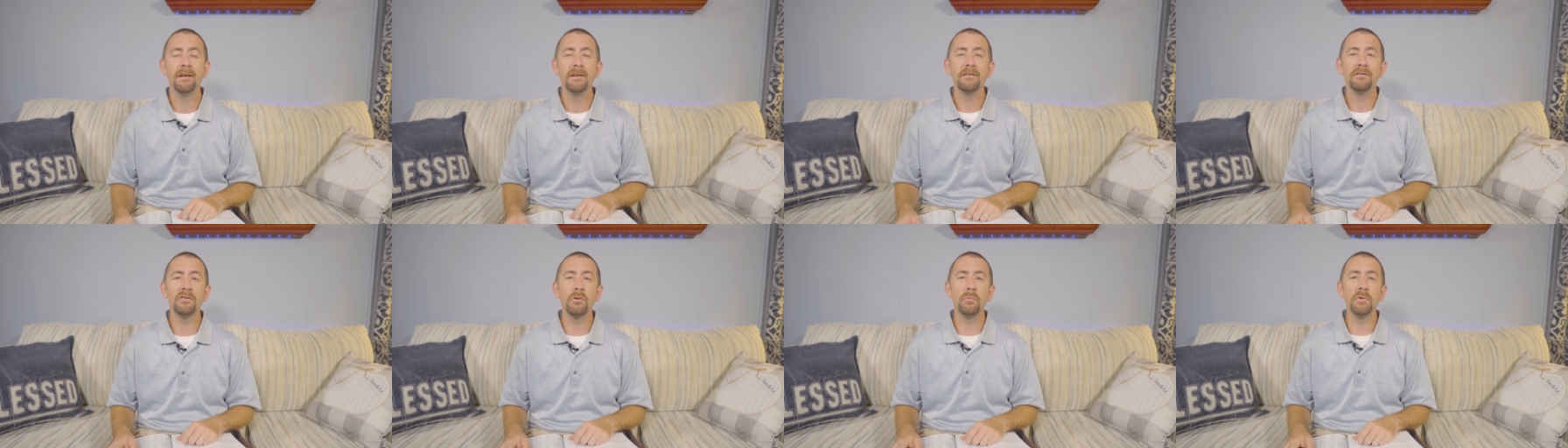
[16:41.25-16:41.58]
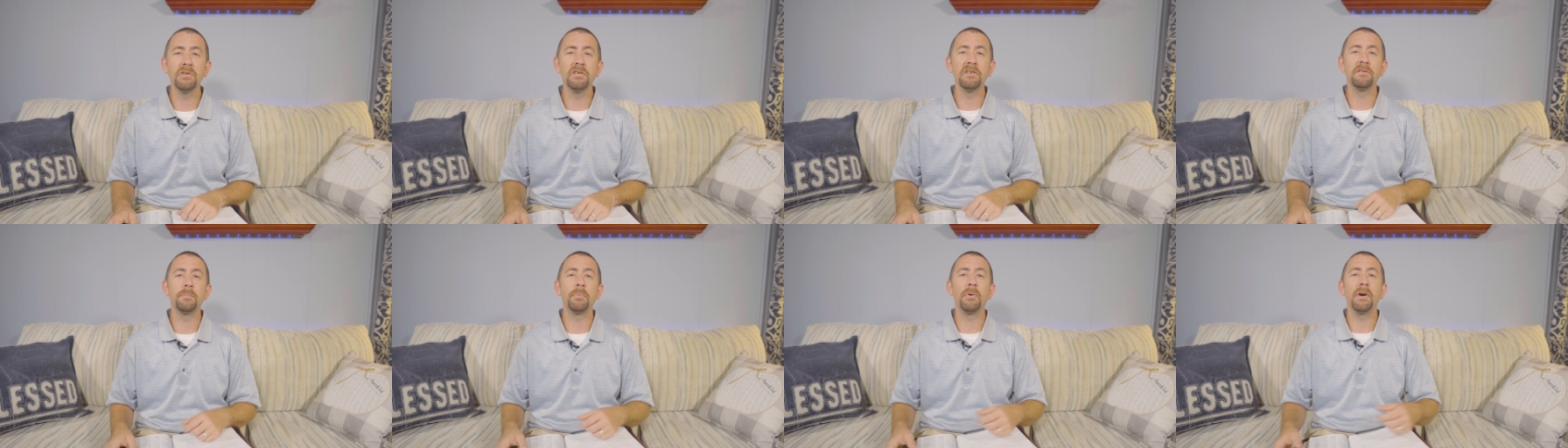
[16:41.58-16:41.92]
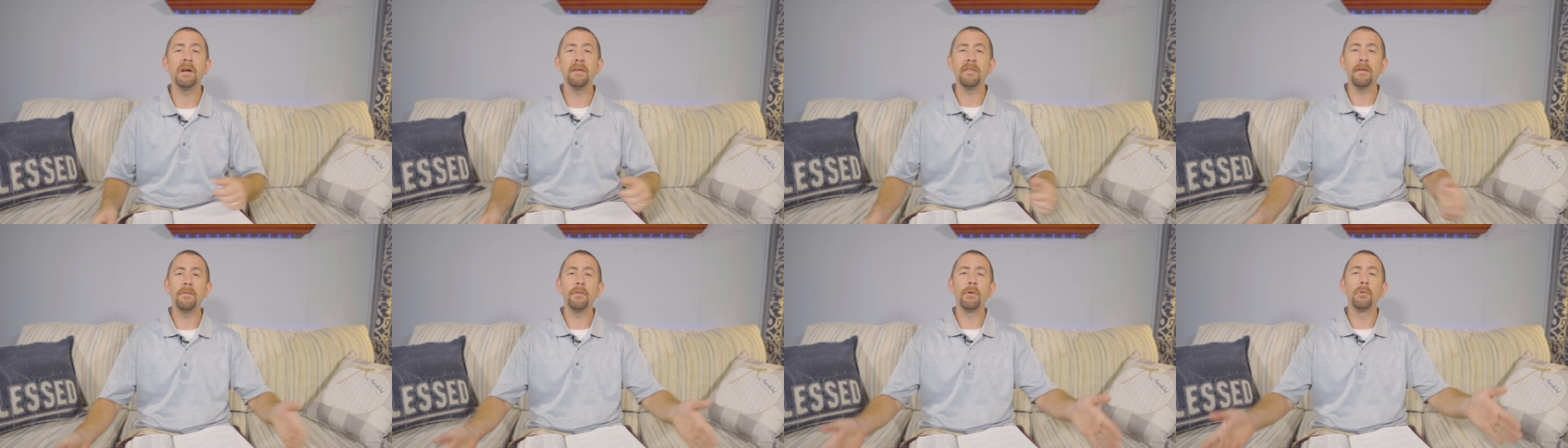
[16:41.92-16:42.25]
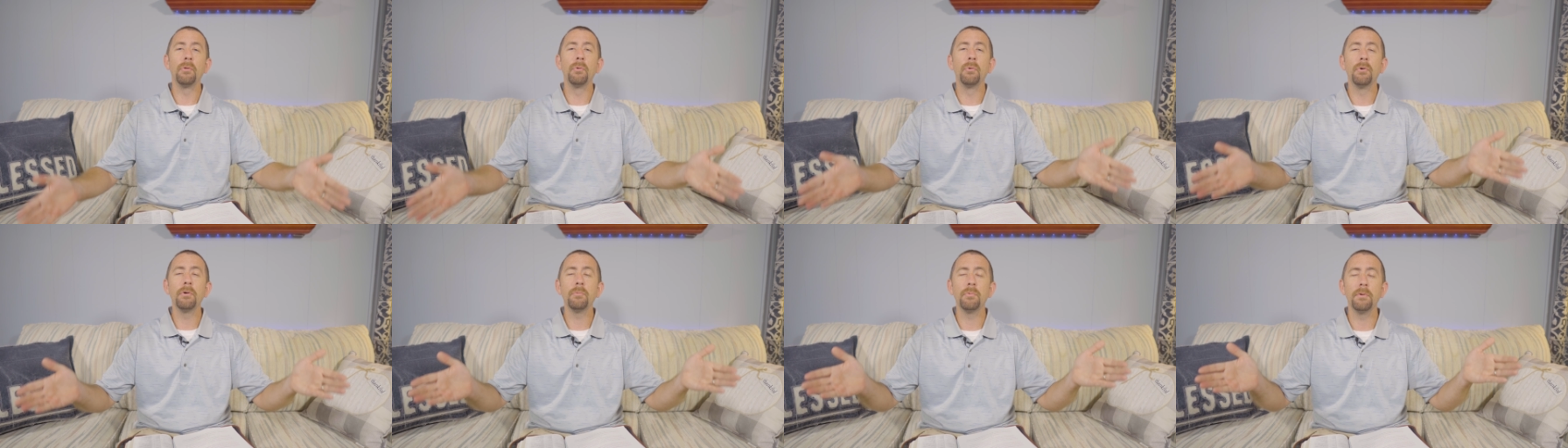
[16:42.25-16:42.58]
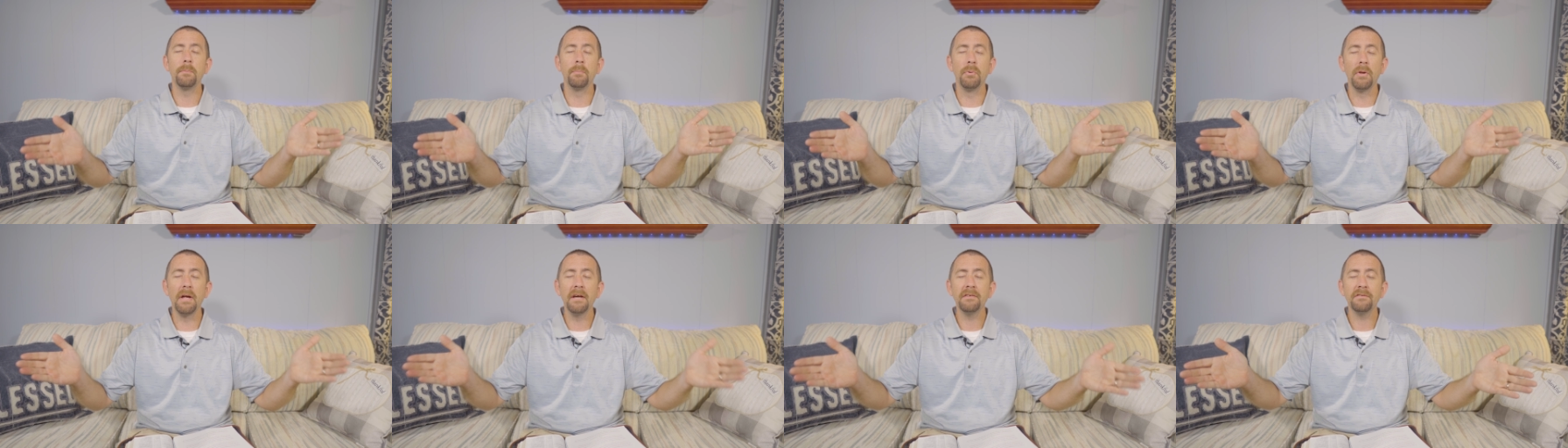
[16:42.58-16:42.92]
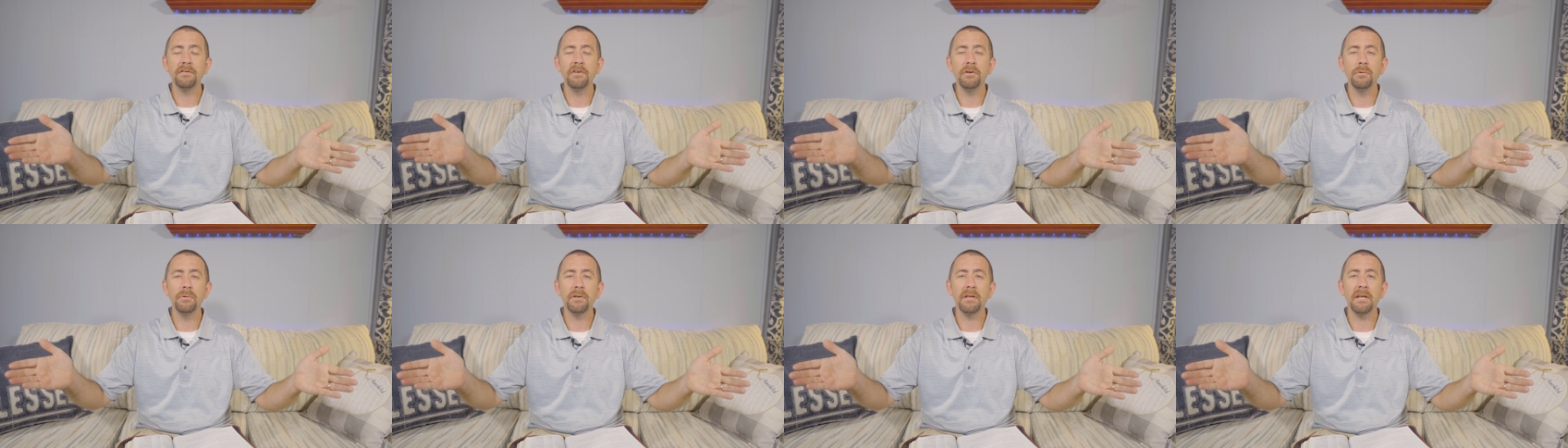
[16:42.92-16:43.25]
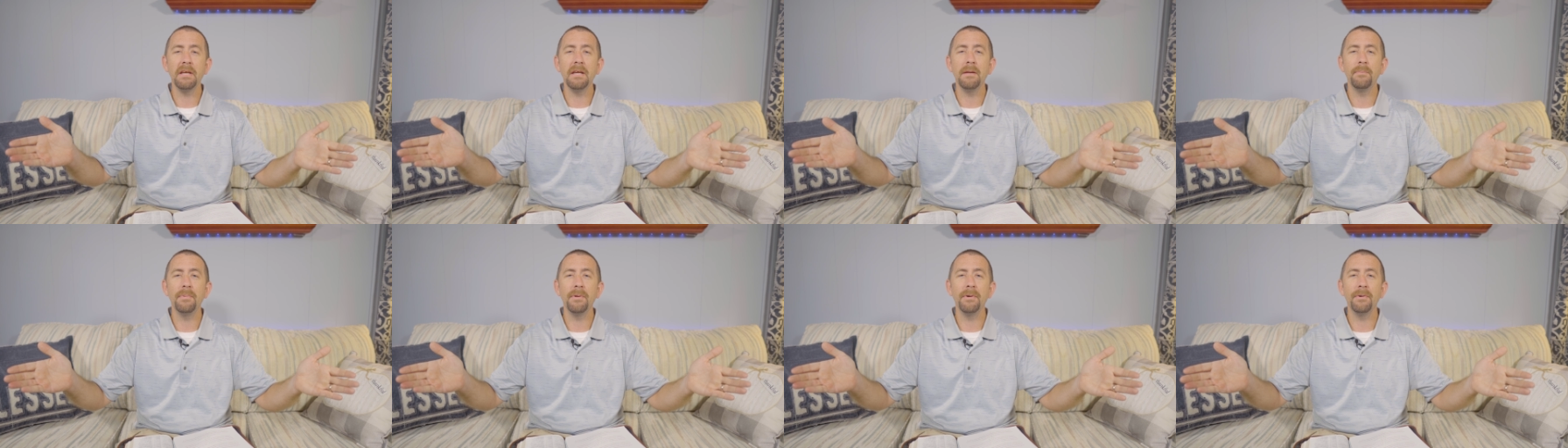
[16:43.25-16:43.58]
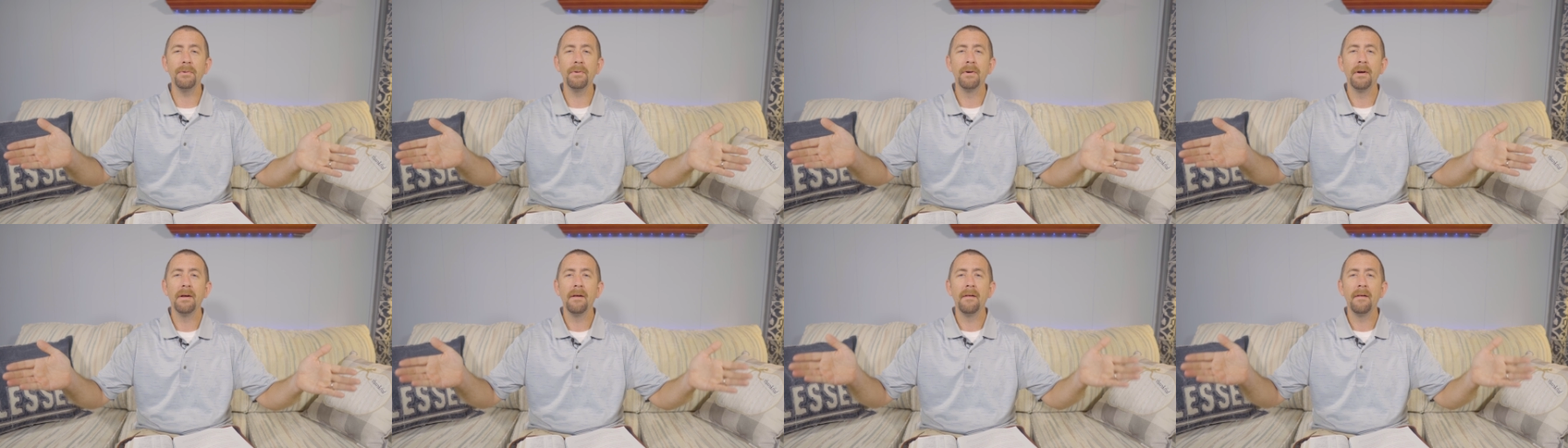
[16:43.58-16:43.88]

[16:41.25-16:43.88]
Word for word: So we just pray that the Lord would bless you and keep you,